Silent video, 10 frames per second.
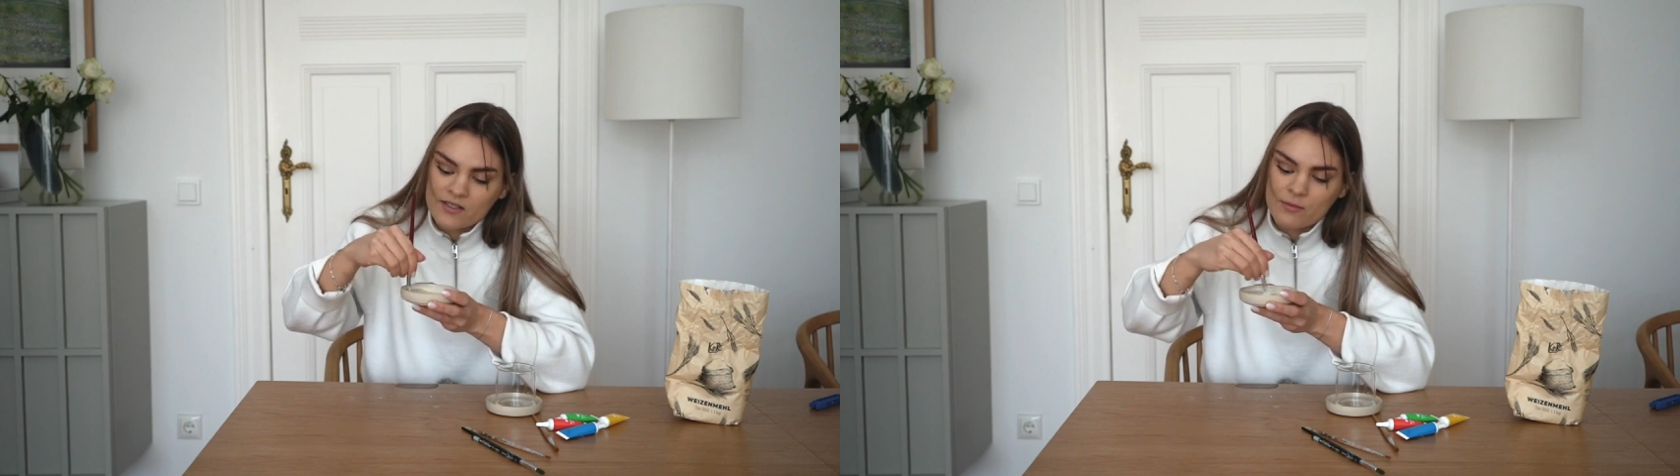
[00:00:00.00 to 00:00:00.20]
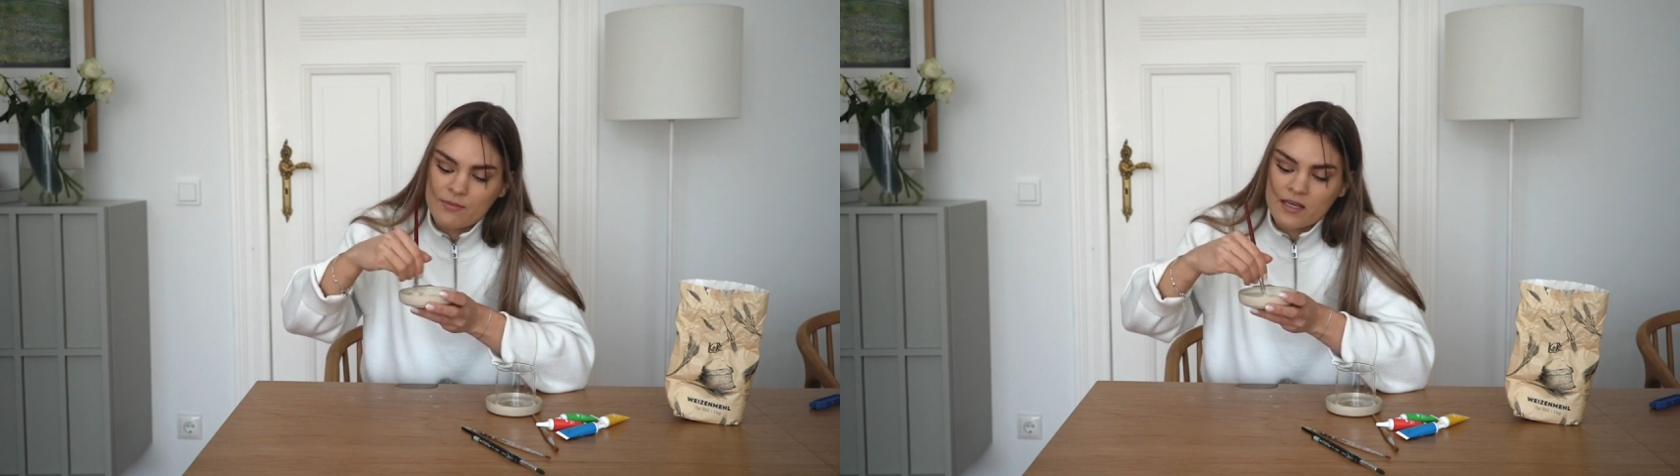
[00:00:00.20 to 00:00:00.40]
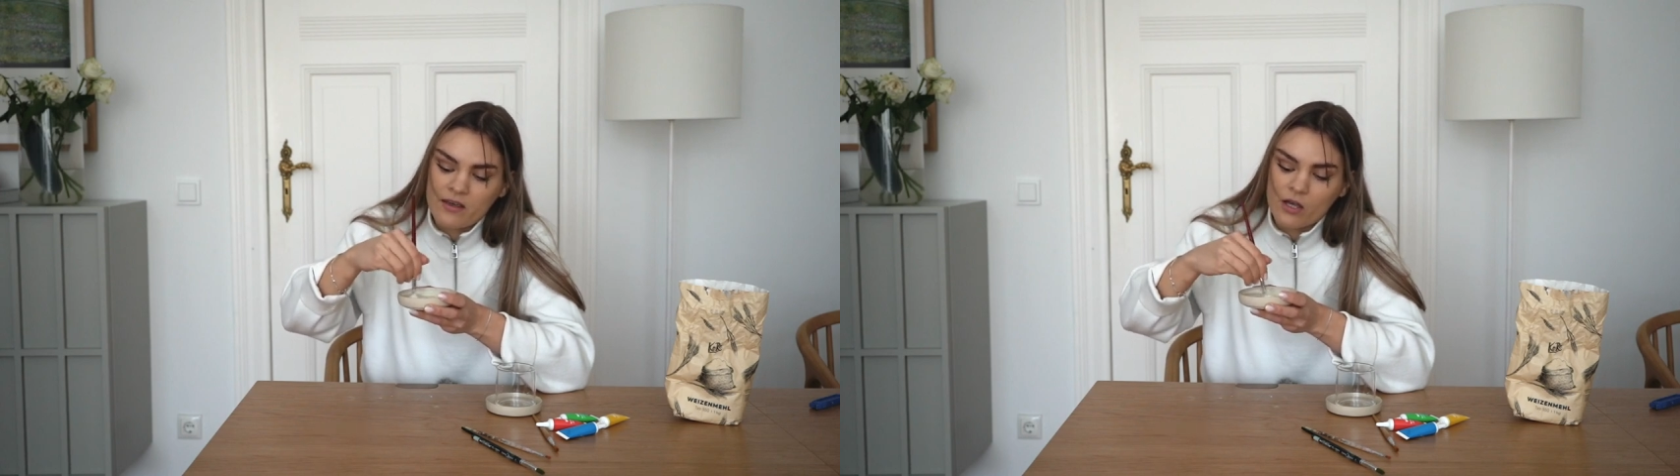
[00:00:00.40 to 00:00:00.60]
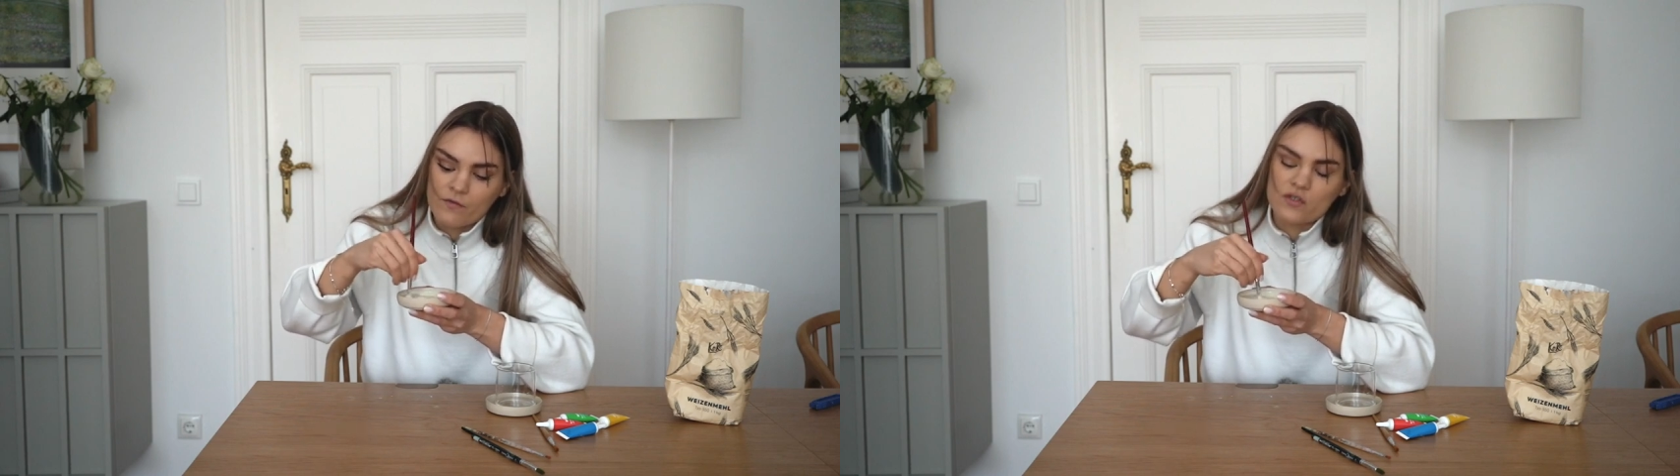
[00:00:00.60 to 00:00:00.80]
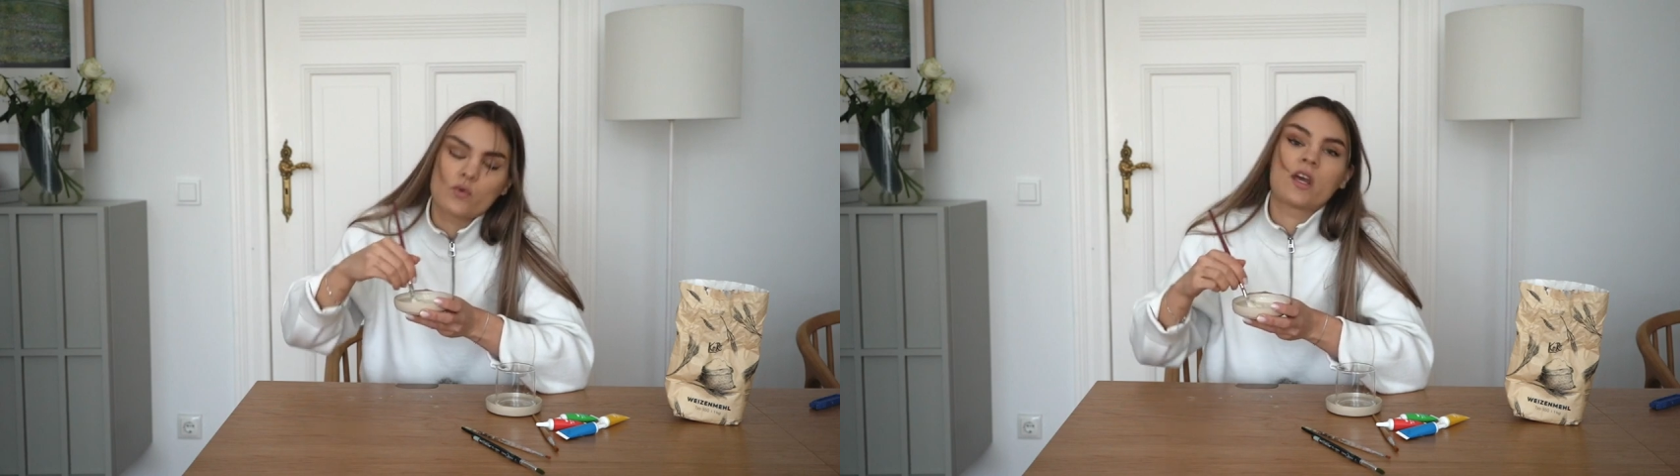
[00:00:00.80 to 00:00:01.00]
So I'm thinking
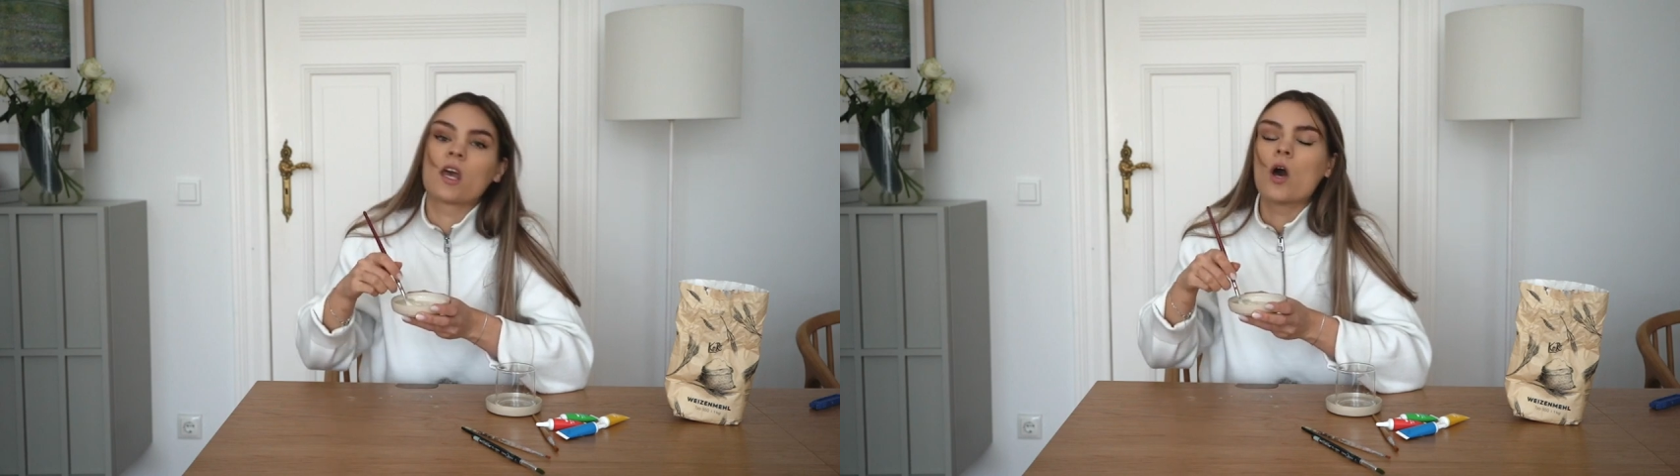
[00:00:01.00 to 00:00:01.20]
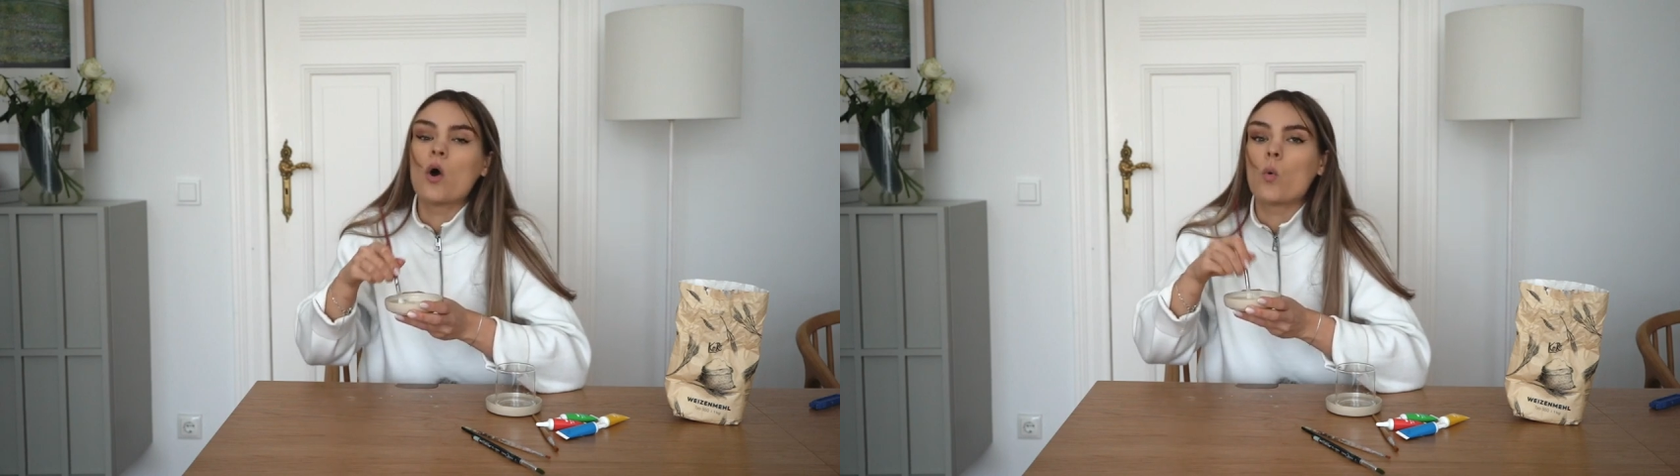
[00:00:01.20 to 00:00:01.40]
of doing